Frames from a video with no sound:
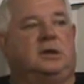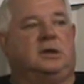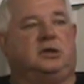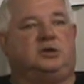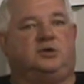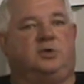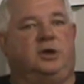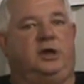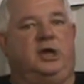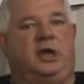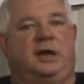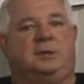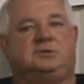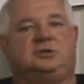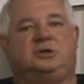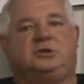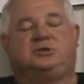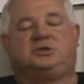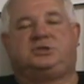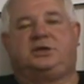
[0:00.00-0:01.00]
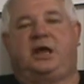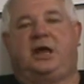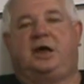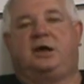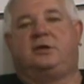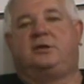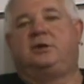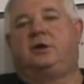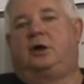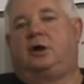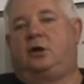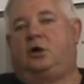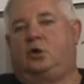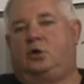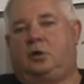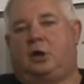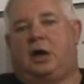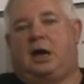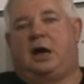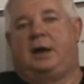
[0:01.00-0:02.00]
20 amps don't sound a
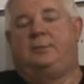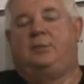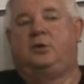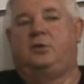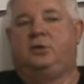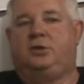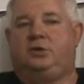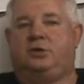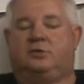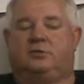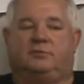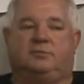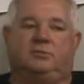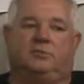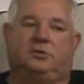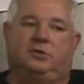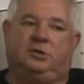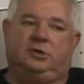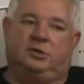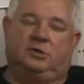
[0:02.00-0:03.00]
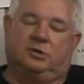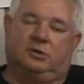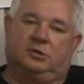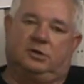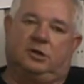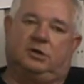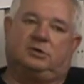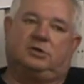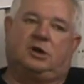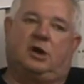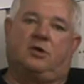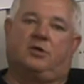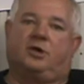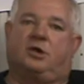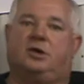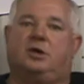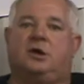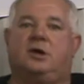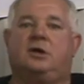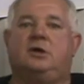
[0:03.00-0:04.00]
whole lot, but when you're
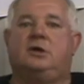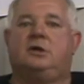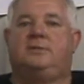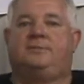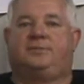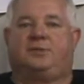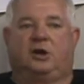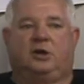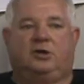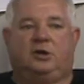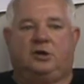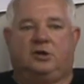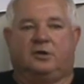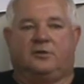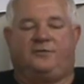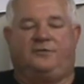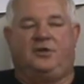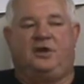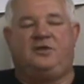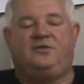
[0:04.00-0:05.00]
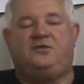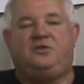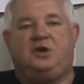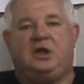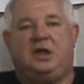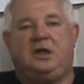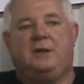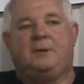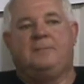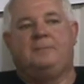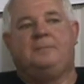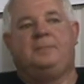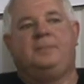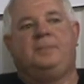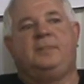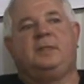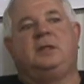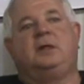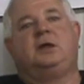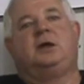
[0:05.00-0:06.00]
talking a 30 or 50,
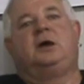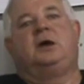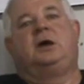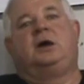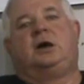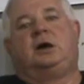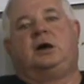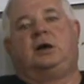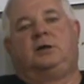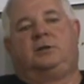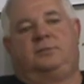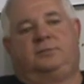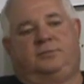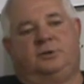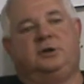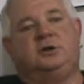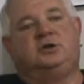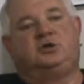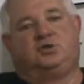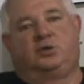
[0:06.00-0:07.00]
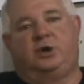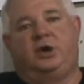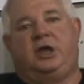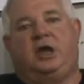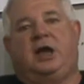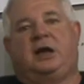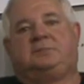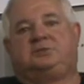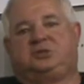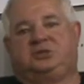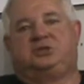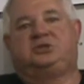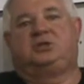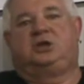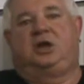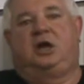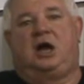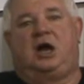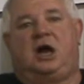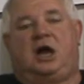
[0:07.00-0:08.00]
then 20 amps is a
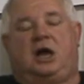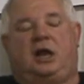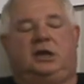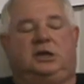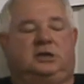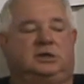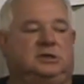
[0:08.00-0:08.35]
lot.